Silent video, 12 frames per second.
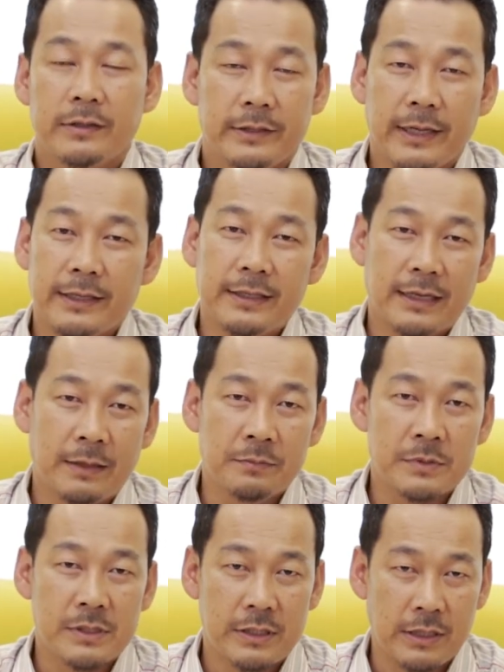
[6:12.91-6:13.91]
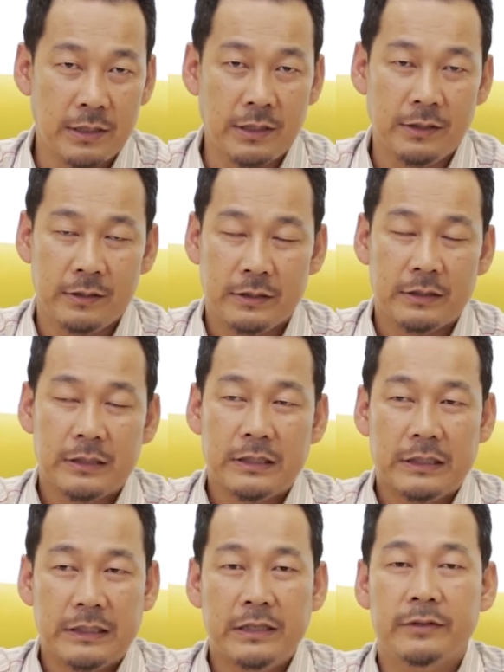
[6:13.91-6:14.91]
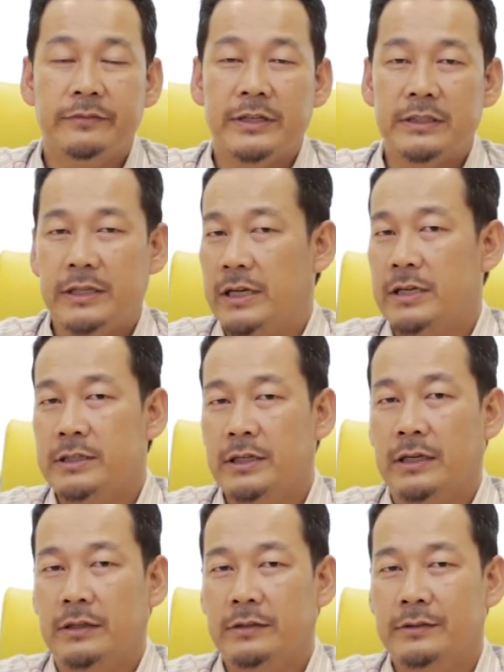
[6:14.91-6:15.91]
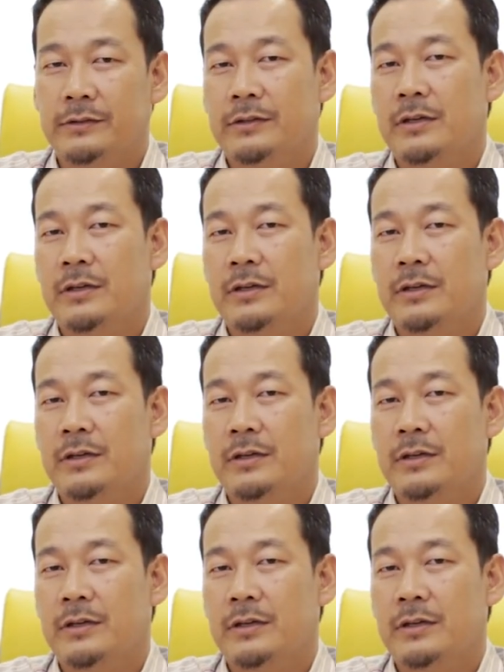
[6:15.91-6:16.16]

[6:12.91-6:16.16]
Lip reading: That comes the investigation.